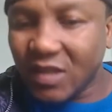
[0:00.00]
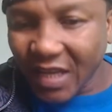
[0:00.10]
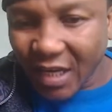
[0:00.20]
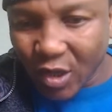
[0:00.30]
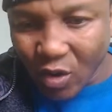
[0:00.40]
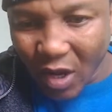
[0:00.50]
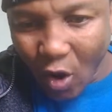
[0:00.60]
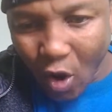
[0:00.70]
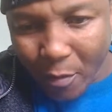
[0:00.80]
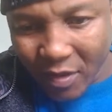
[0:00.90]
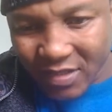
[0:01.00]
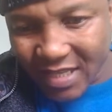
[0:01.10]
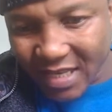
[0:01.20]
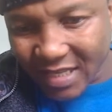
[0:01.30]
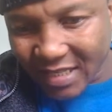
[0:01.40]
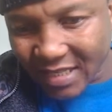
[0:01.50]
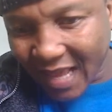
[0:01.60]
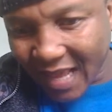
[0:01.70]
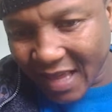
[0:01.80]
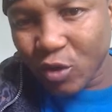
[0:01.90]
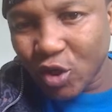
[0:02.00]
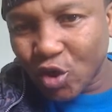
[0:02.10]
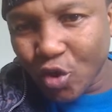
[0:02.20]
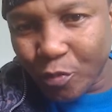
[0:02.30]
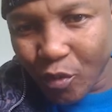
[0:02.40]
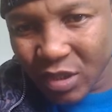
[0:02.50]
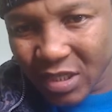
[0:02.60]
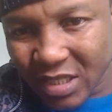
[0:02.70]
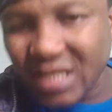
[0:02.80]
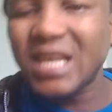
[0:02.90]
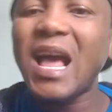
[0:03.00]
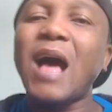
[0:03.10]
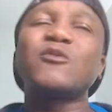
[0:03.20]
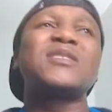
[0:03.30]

You see, it looked almost like that, but what you do, you put T